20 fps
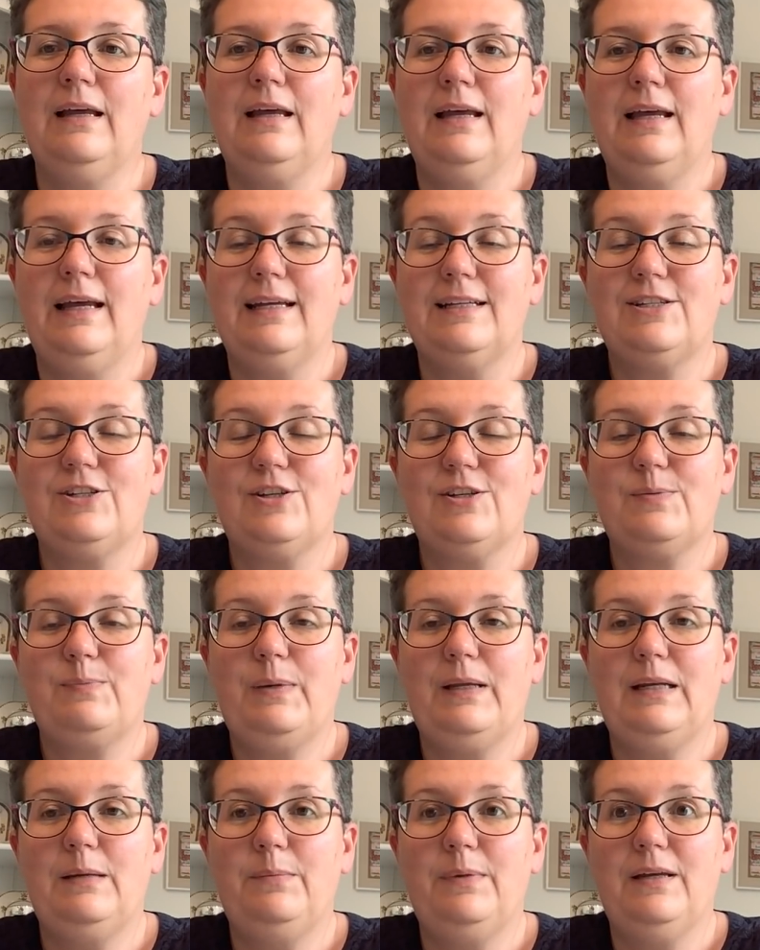It's just
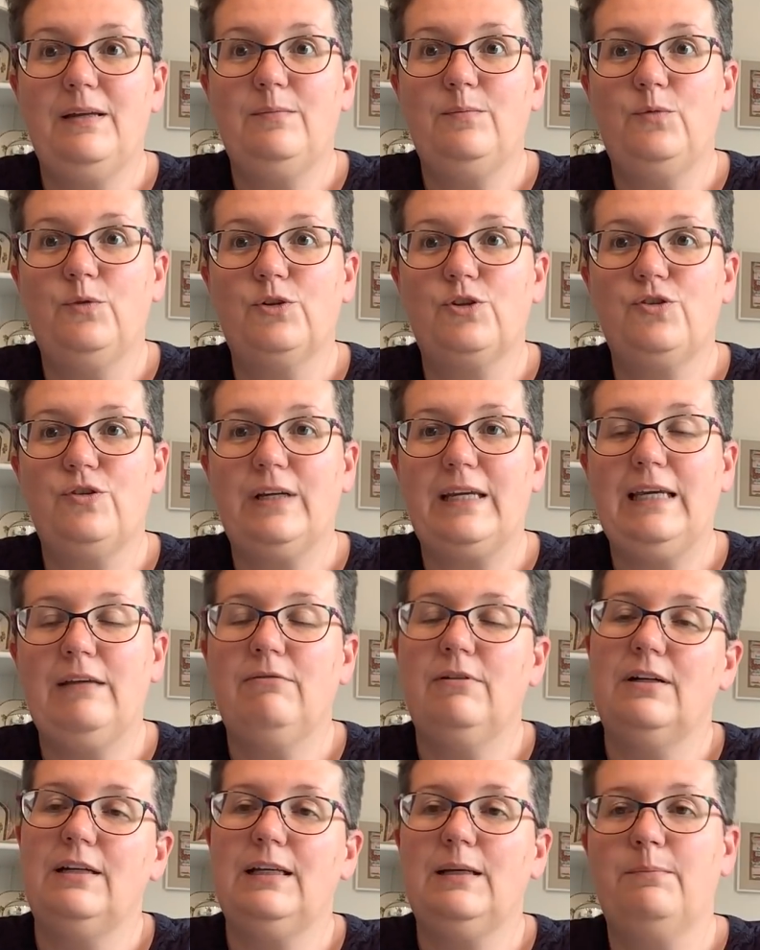been a bit more tricky
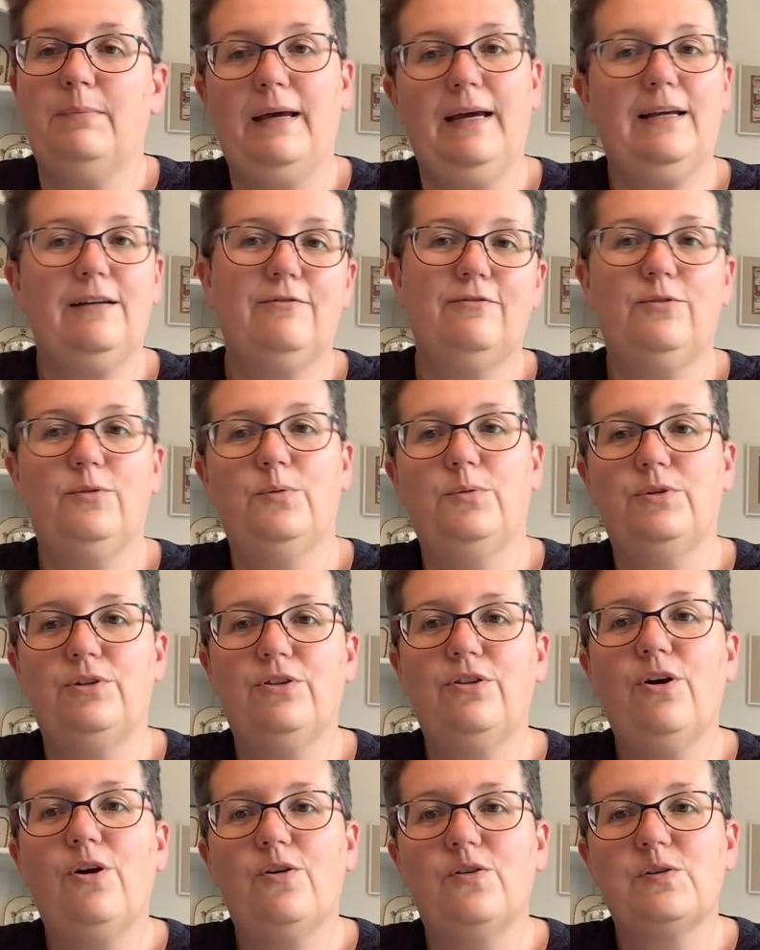running back and forward to
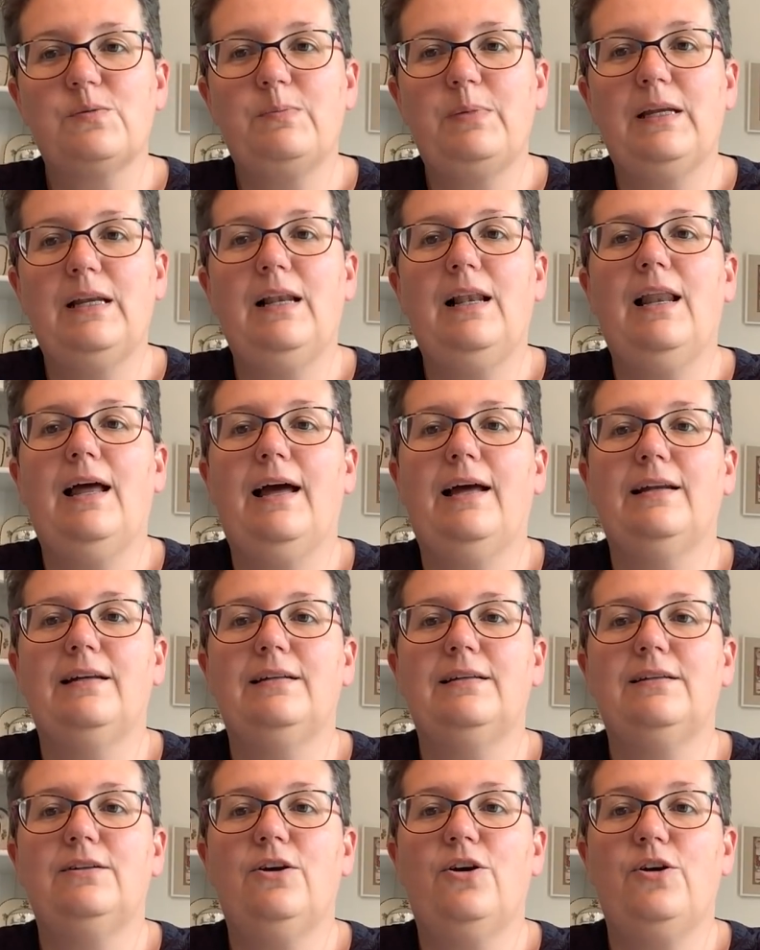the hospital,
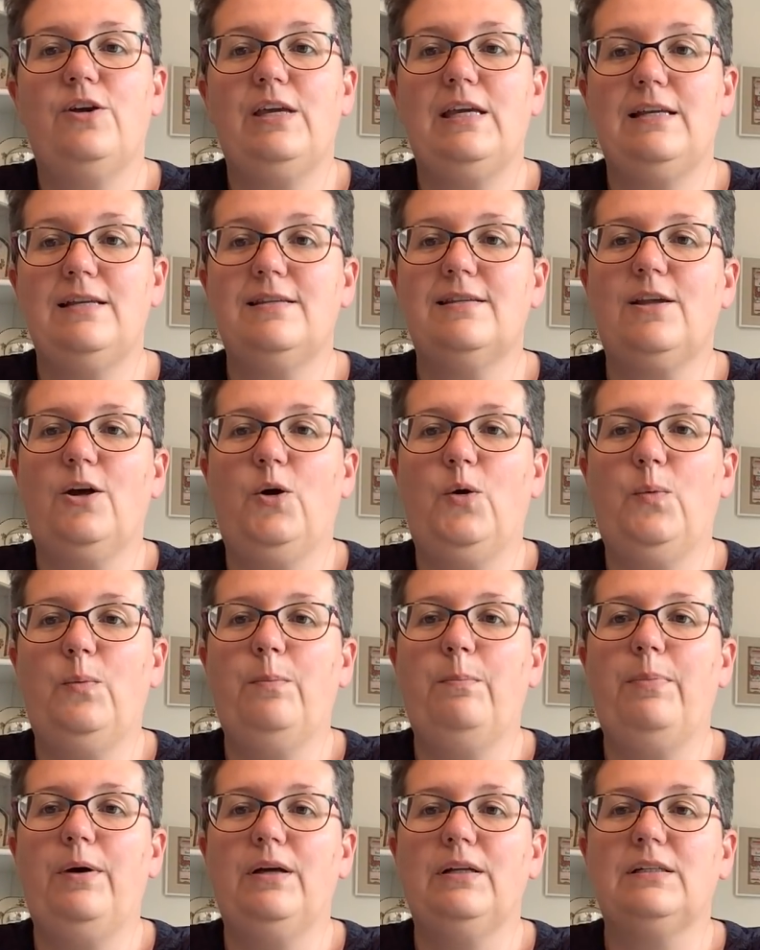and now he is
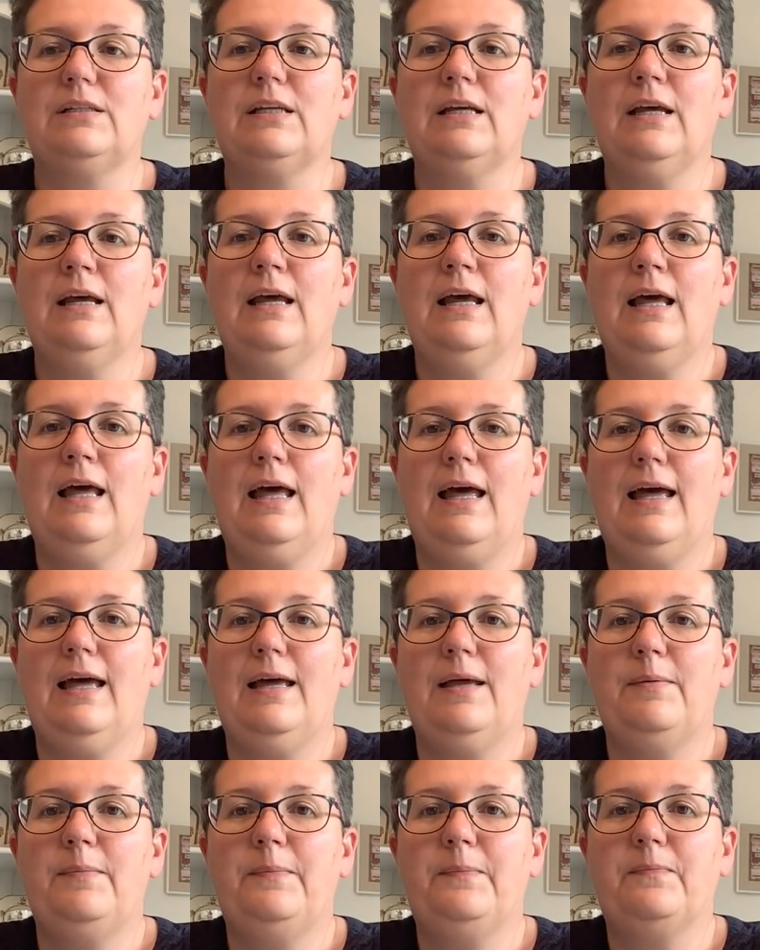home, but
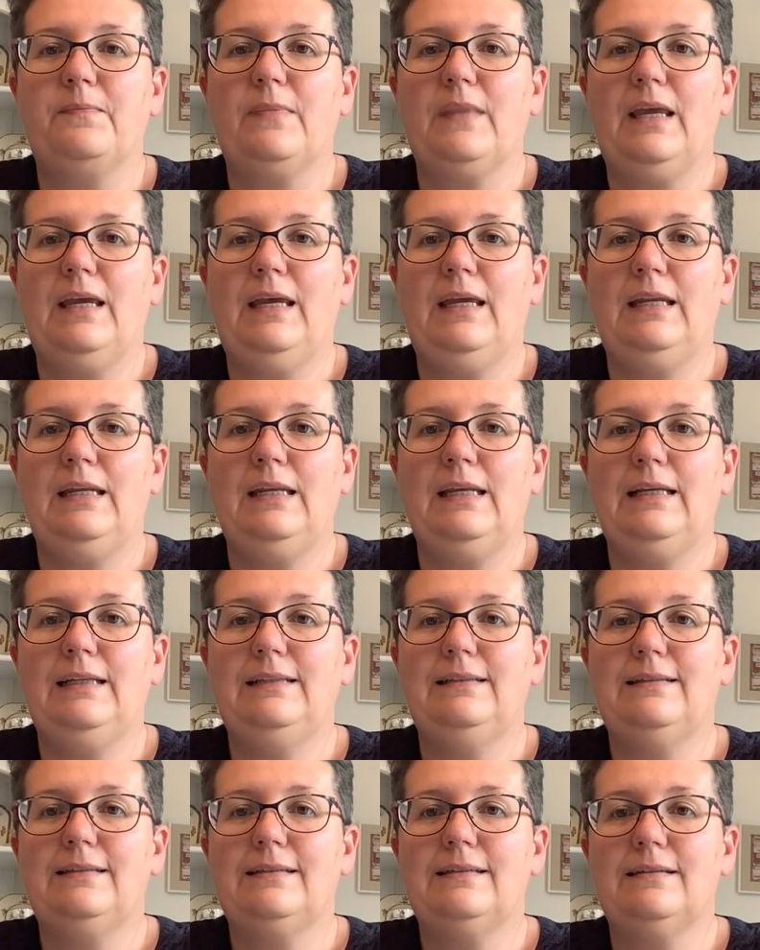he
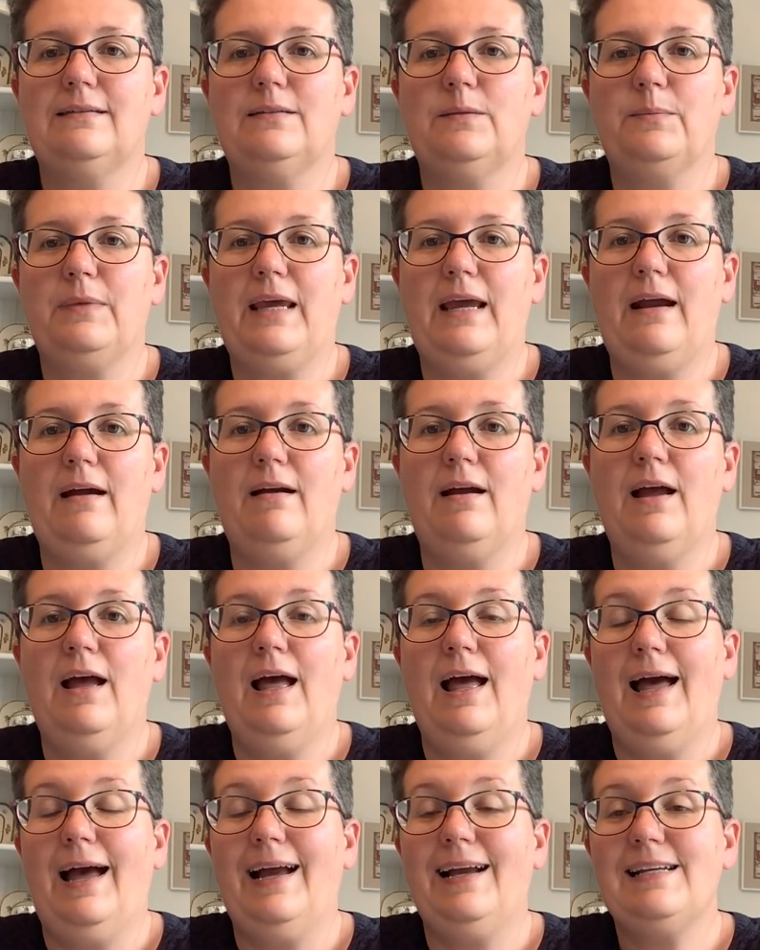needs some care.
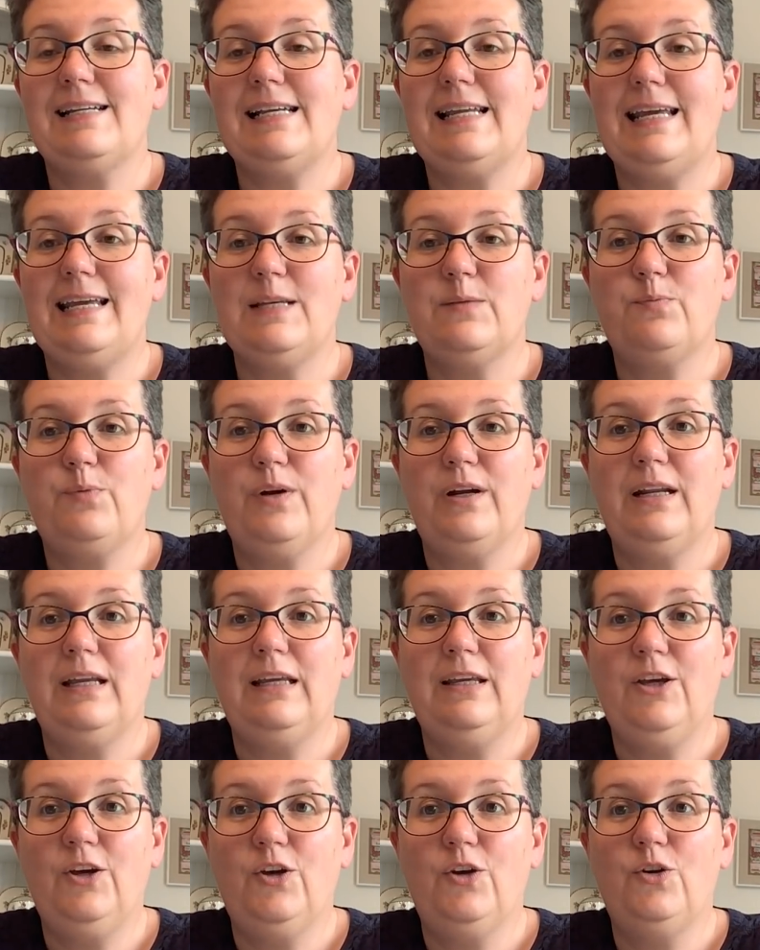Actually, he's pretty
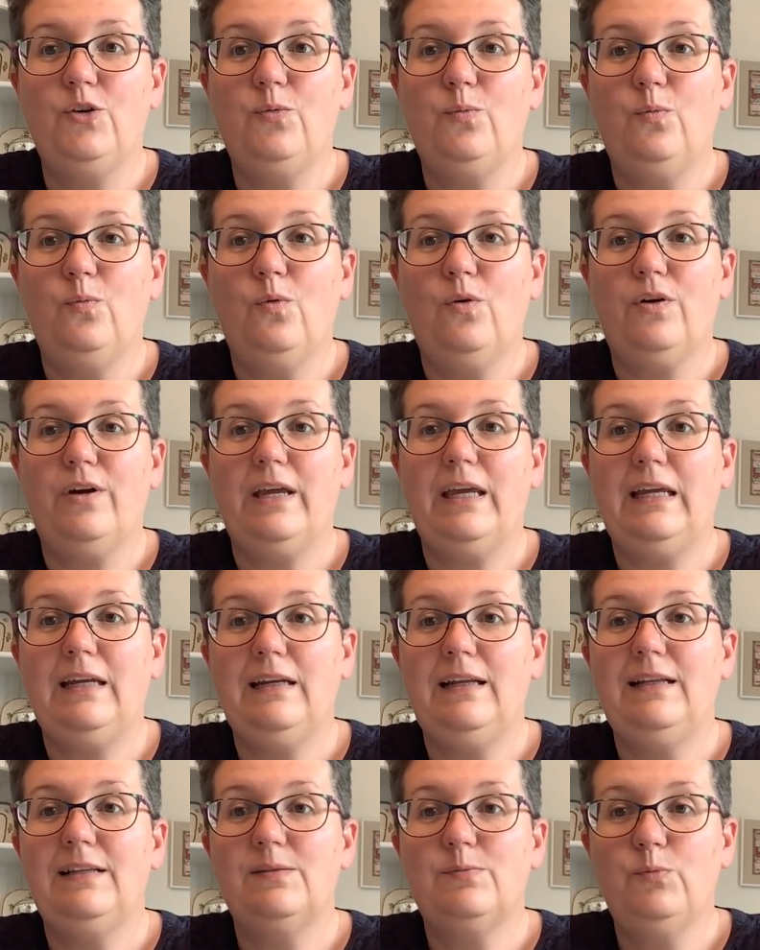good. What he
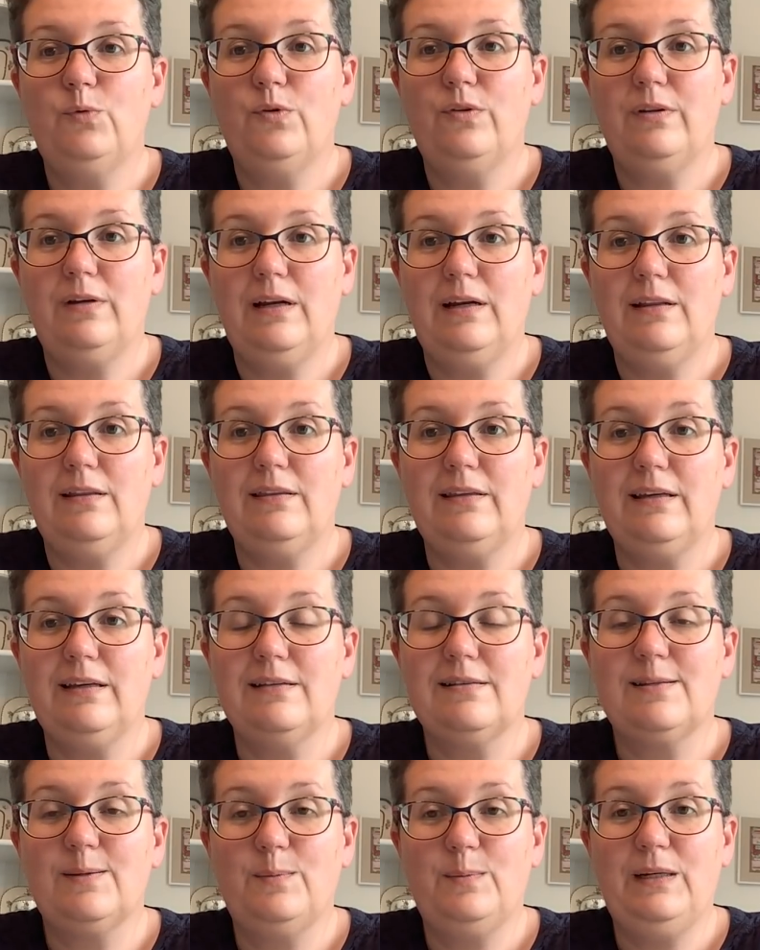needs more than anything
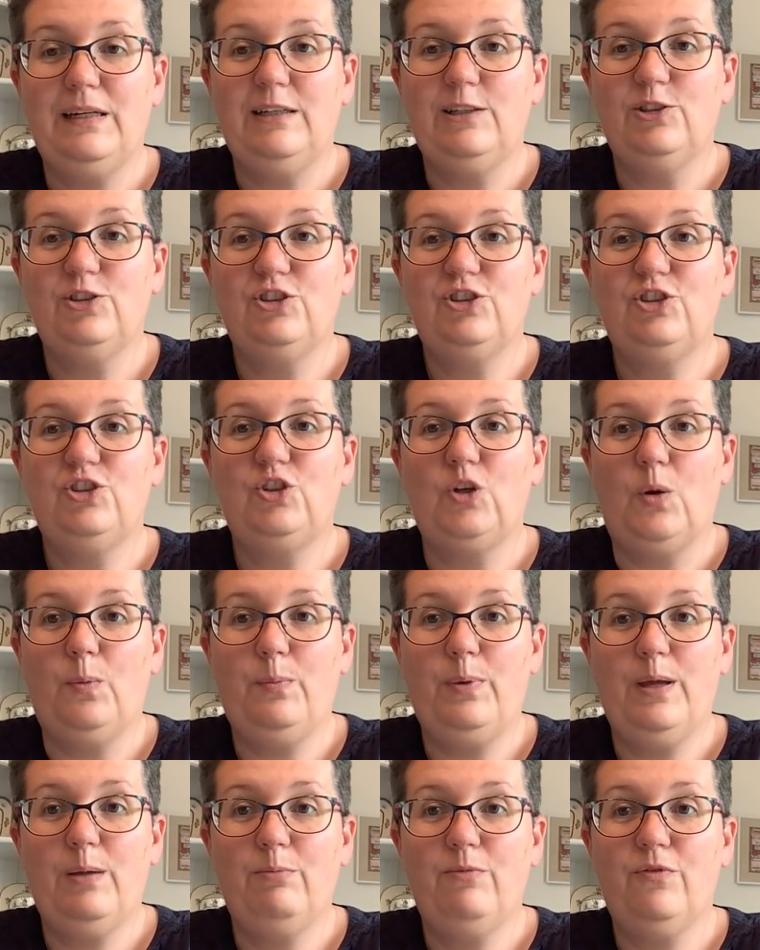is somebody to
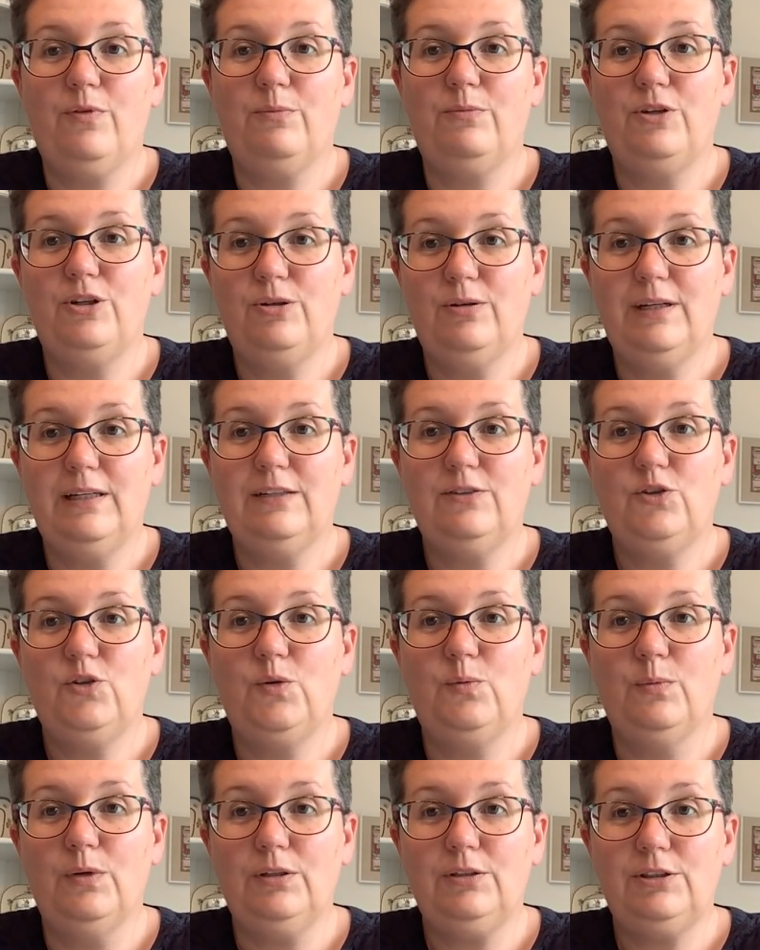stop him from doing
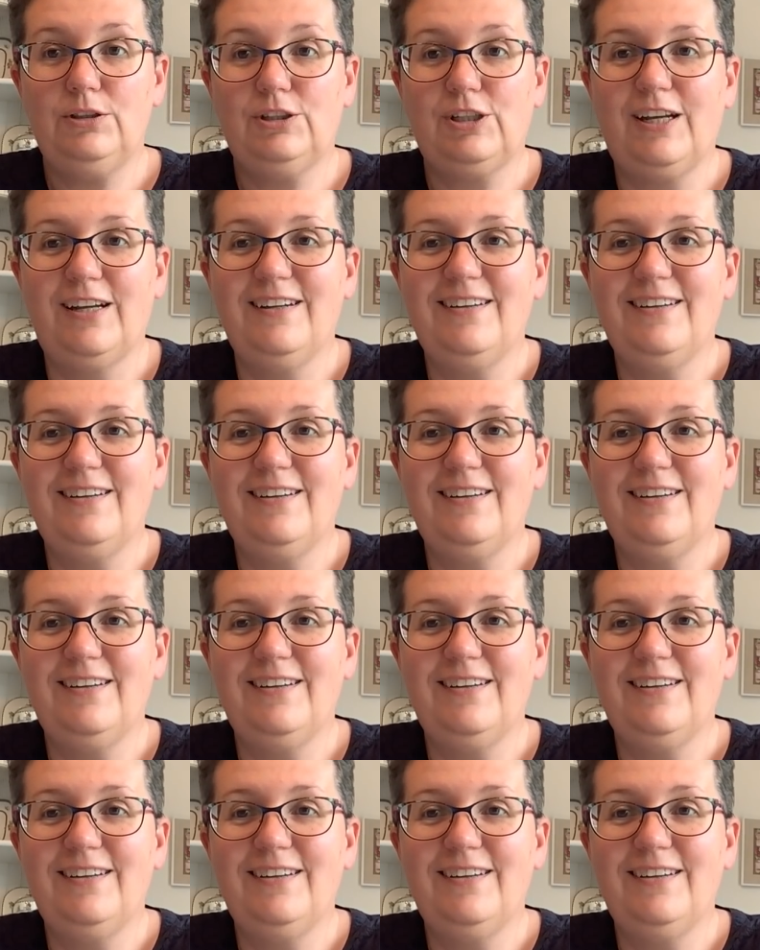too much.